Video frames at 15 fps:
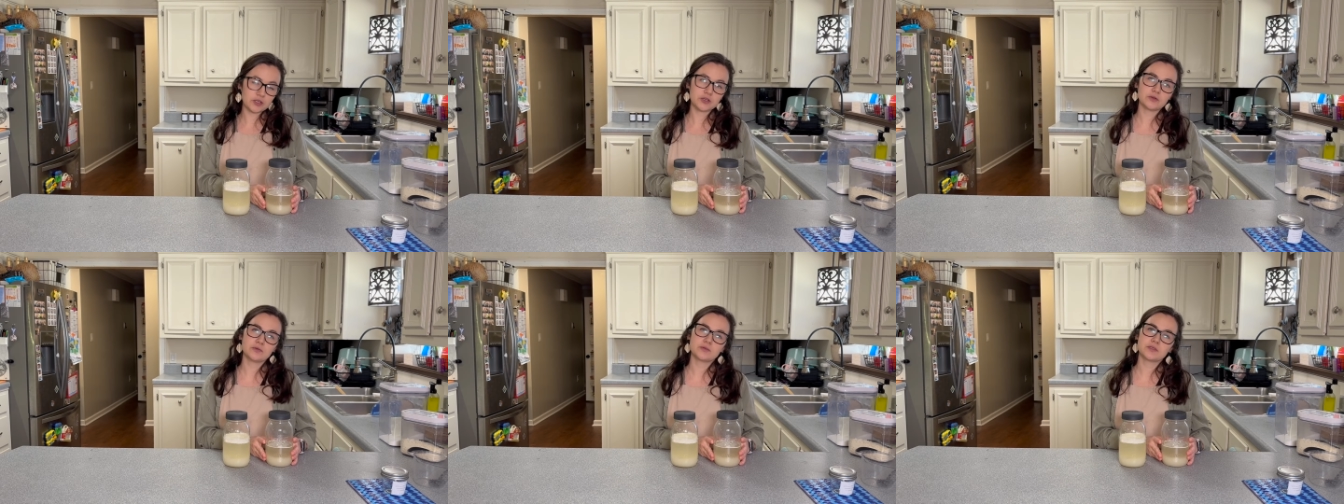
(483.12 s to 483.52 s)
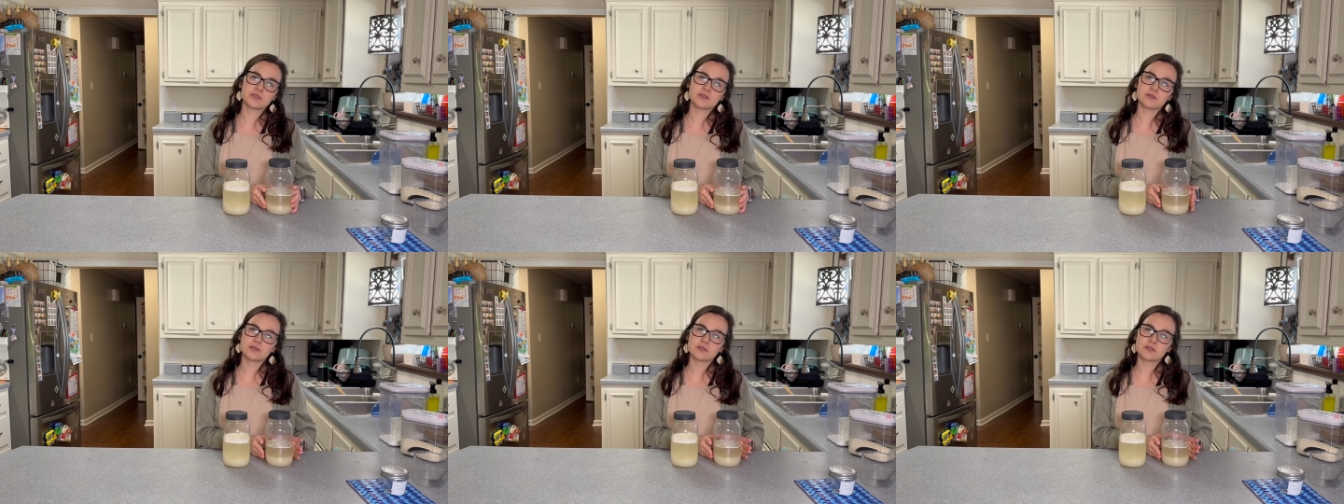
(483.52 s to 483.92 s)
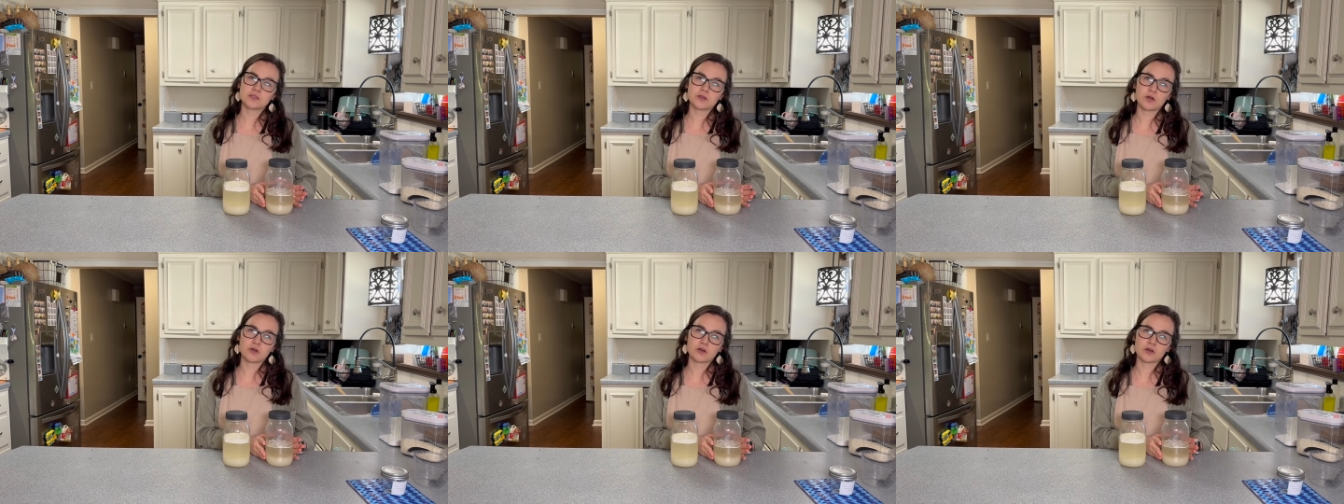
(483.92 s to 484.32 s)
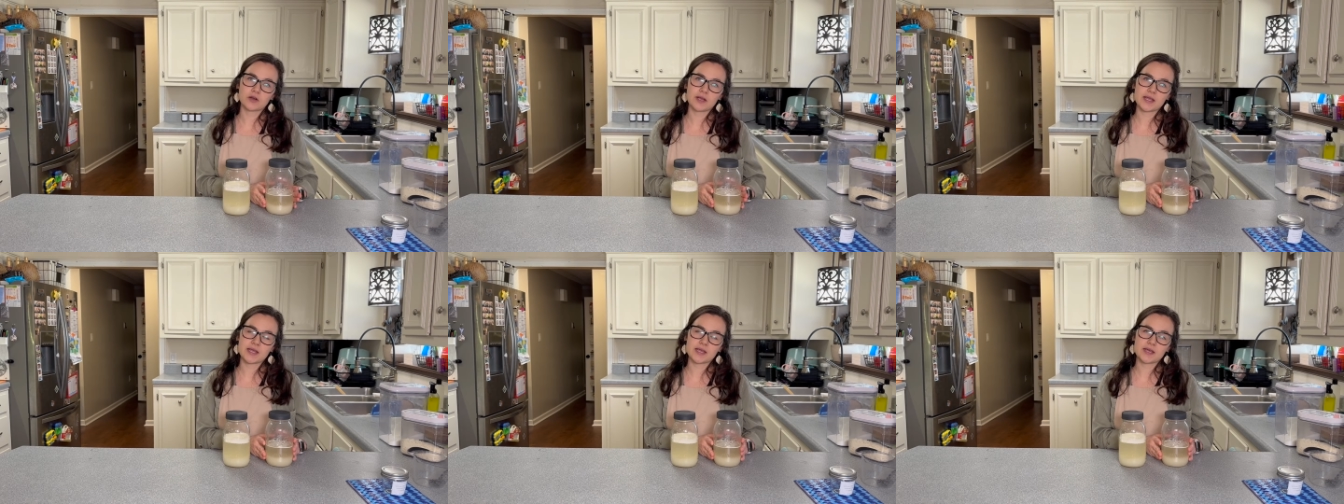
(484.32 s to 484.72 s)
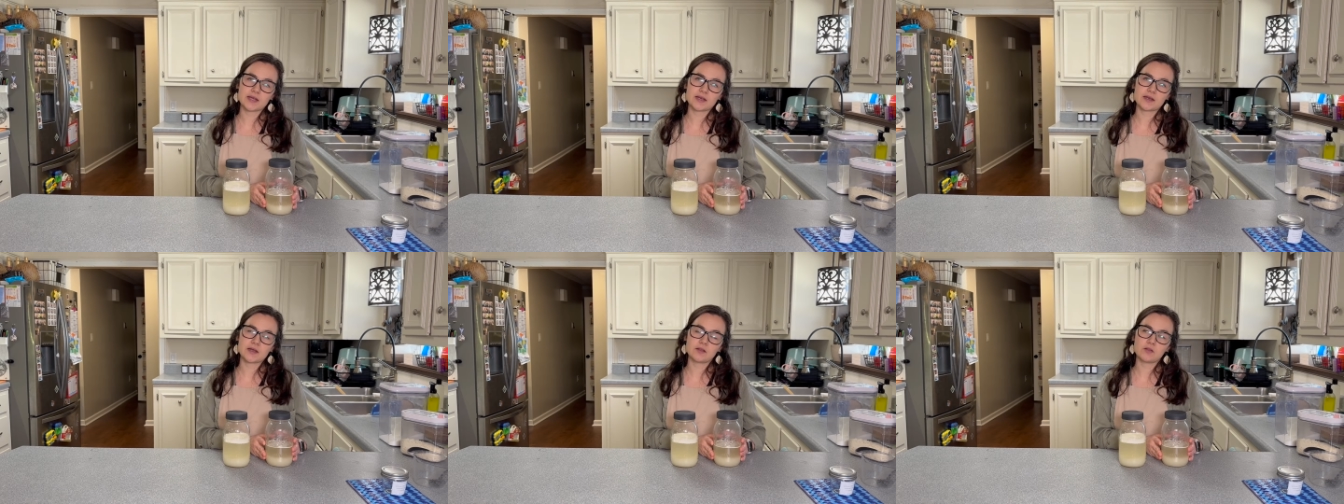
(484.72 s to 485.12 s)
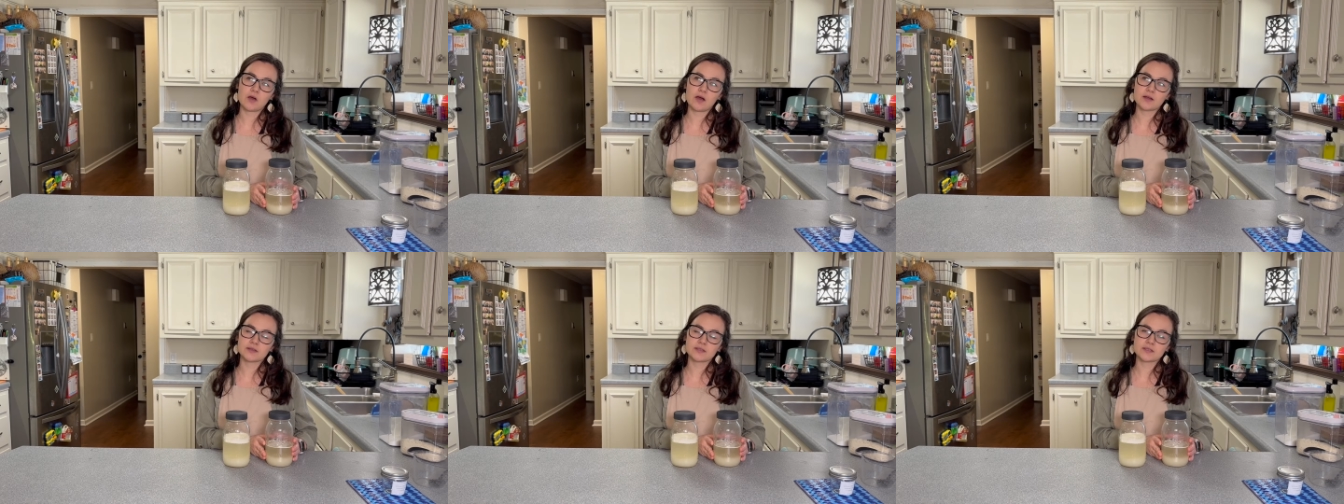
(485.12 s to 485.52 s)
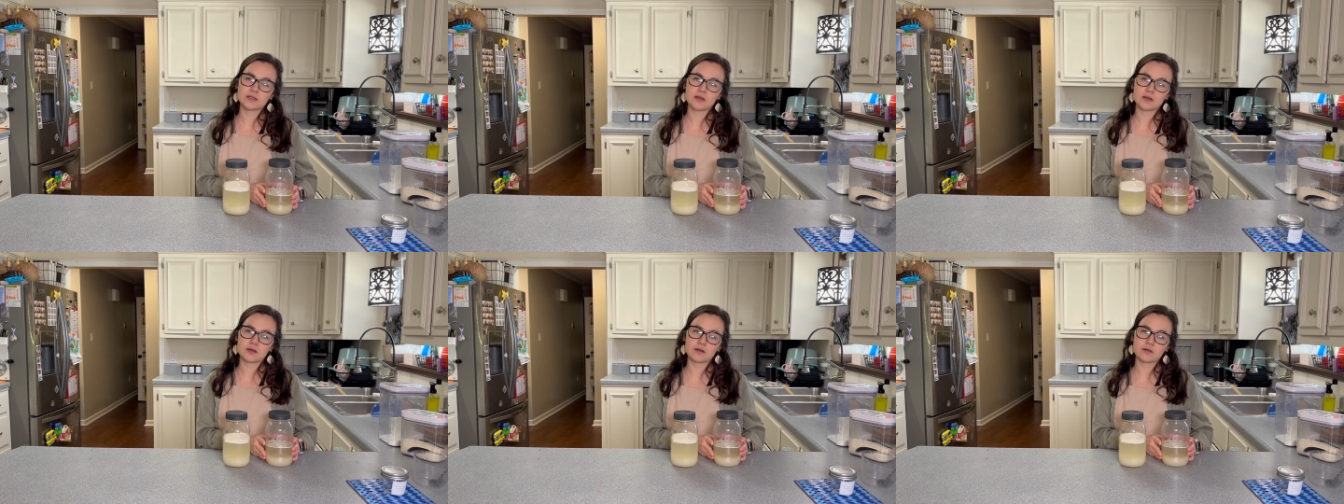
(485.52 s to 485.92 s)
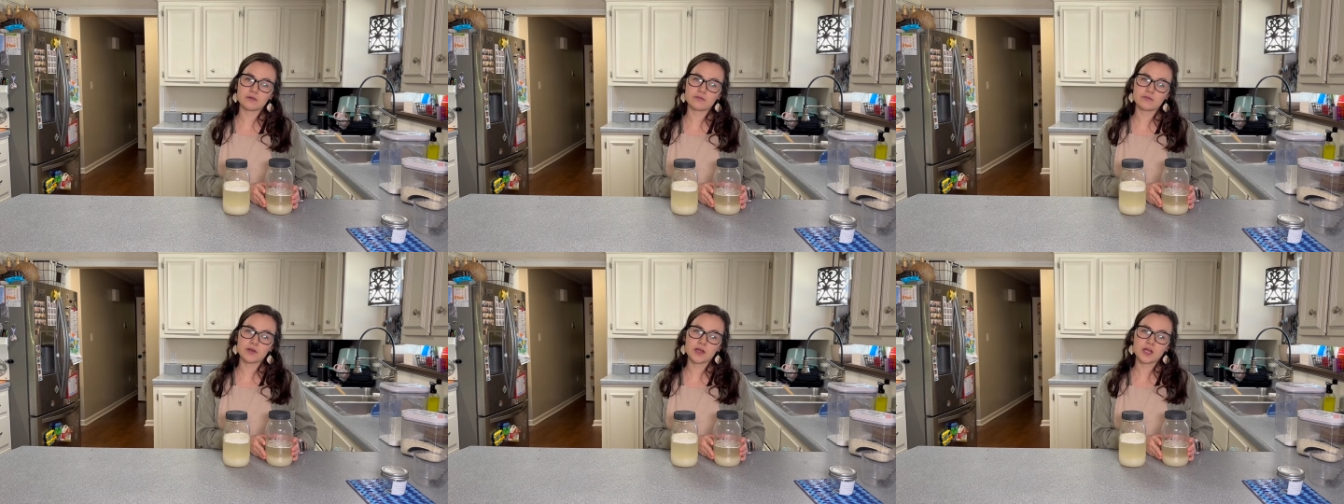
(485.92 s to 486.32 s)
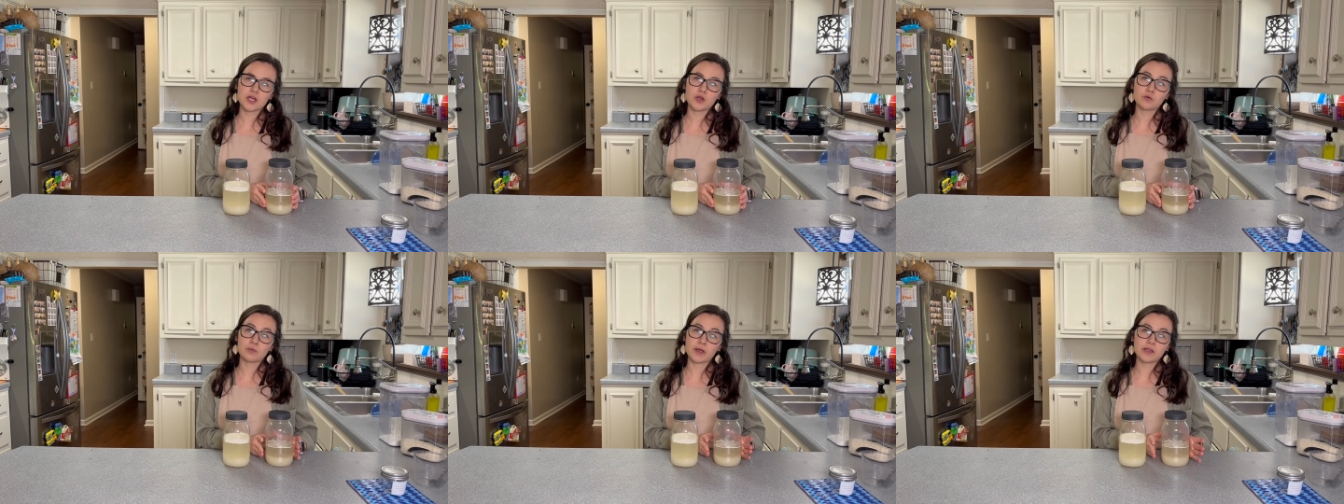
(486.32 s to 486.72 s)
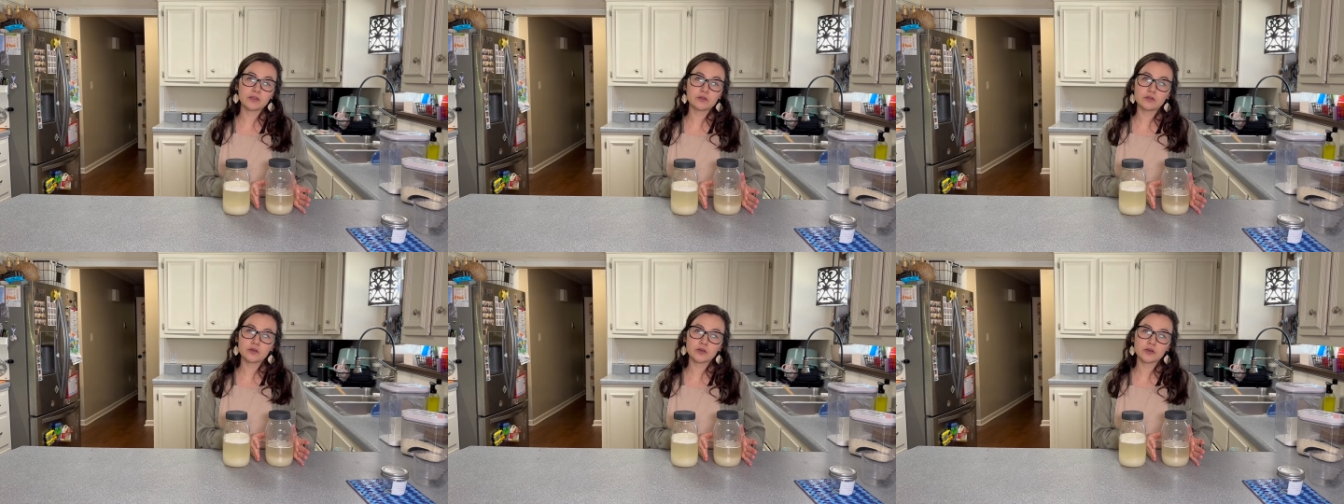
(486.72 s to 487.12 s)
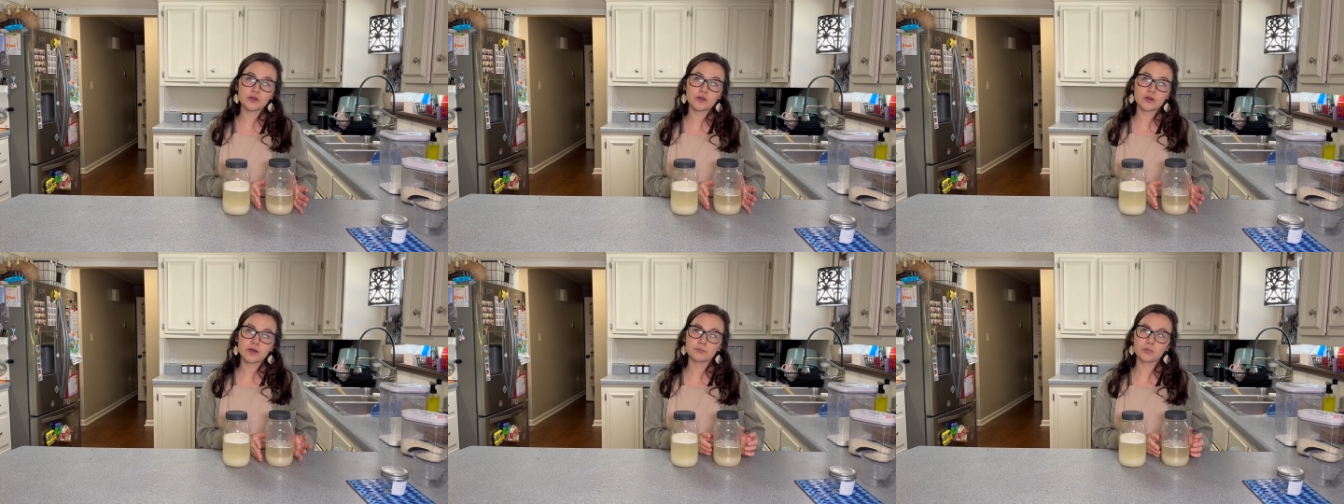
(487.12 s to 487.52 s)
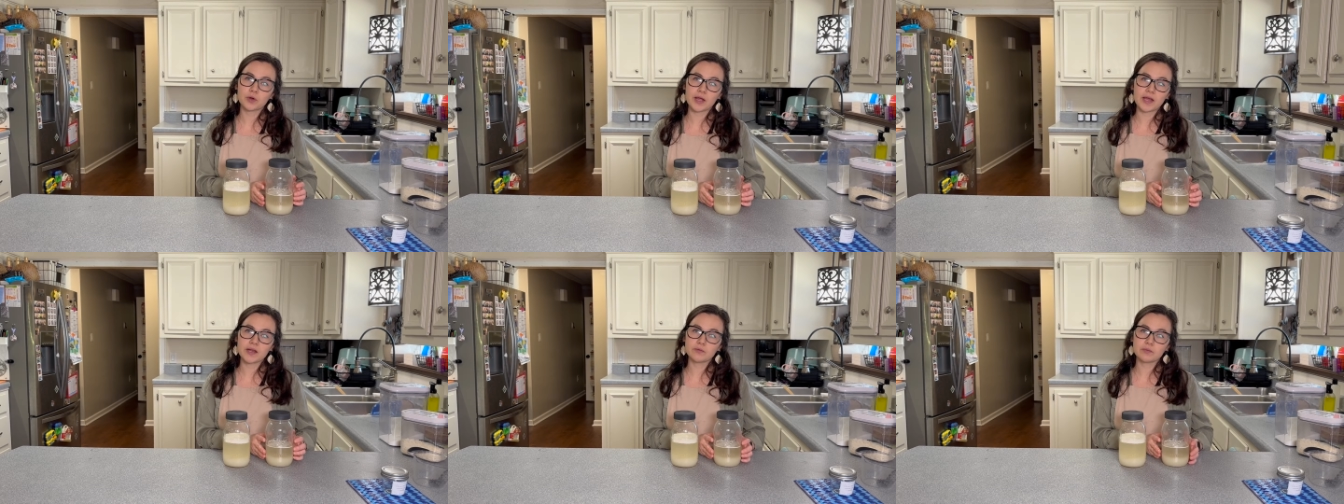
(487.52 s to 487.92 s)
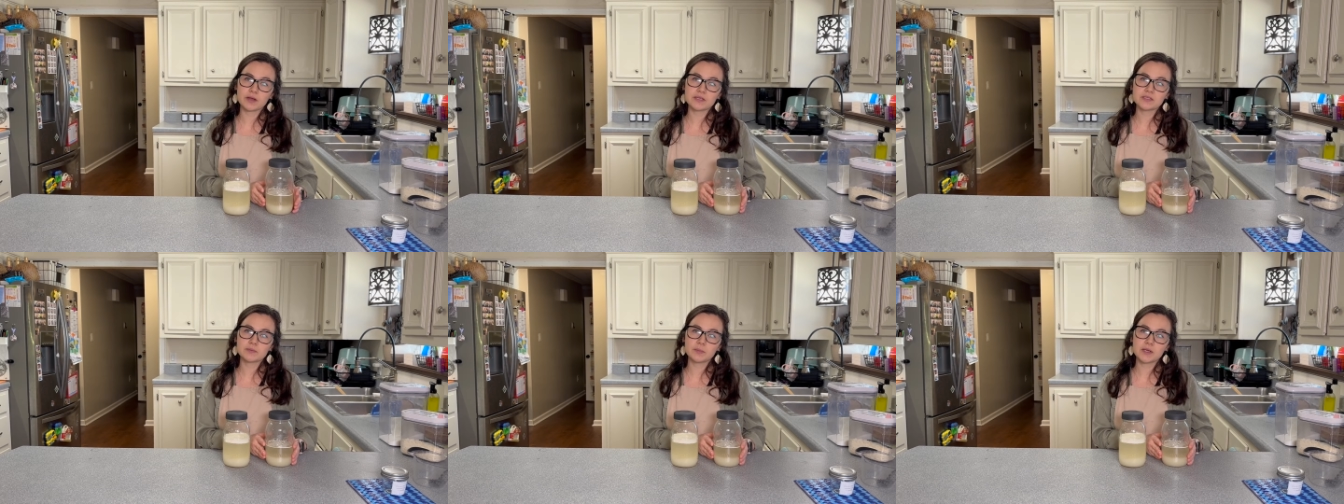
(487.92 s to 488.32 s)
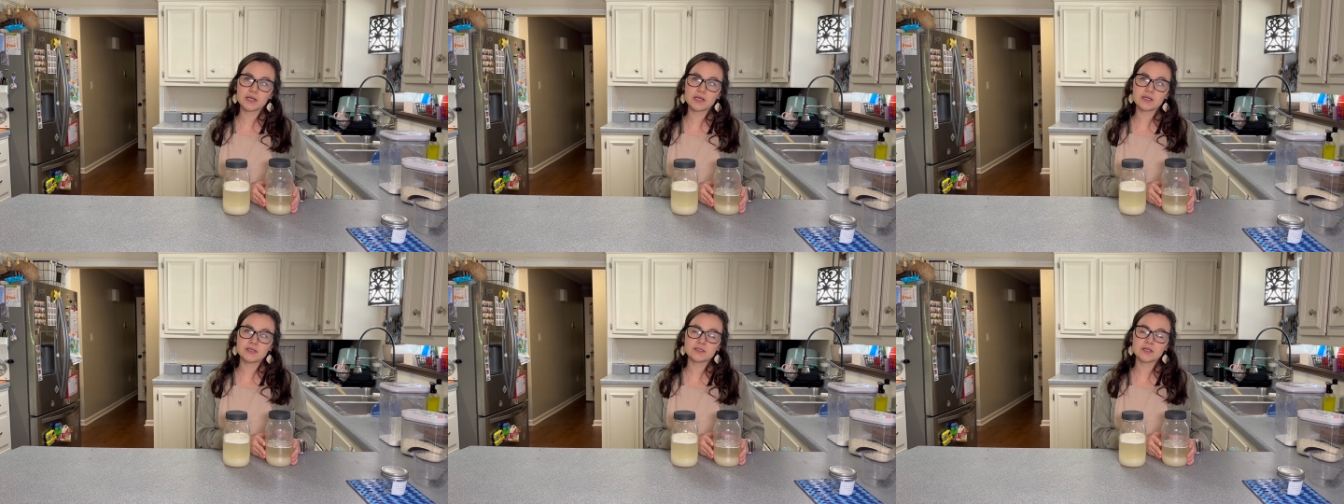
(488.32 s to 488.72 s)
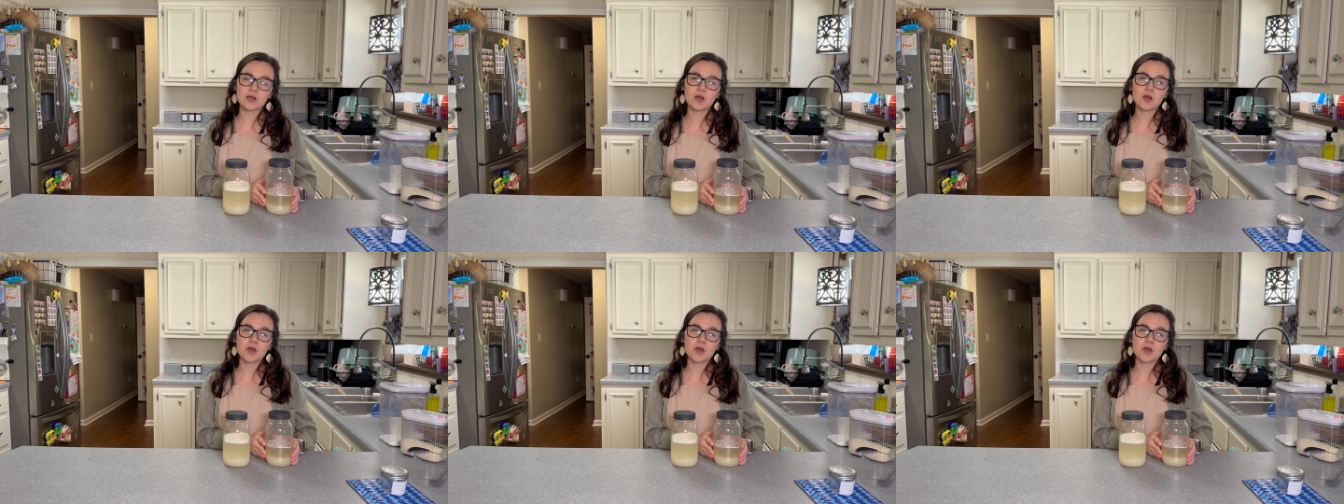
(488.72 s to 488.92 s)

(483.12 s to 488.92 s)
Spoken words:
use this starter in lots of regular bread recipes.